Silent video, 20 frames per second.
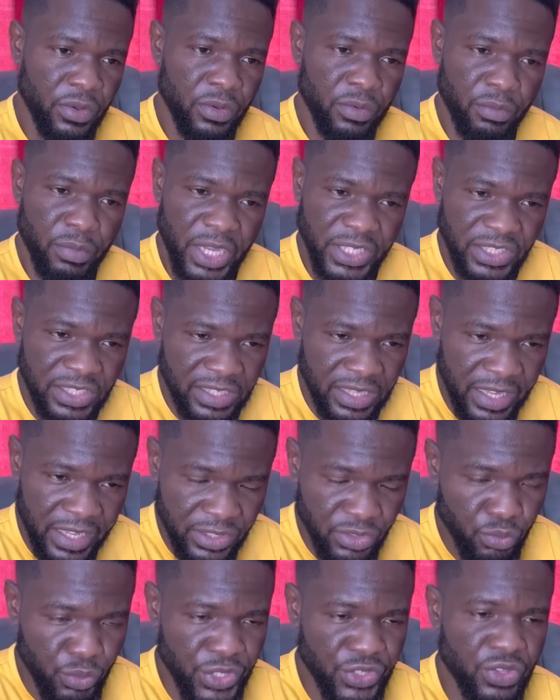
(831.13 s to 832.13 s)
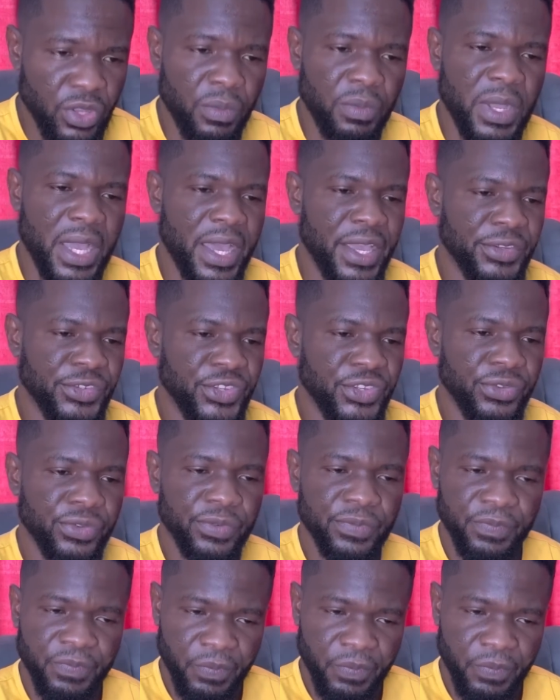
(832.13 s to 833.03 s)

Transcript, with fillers: But let wisdom guide you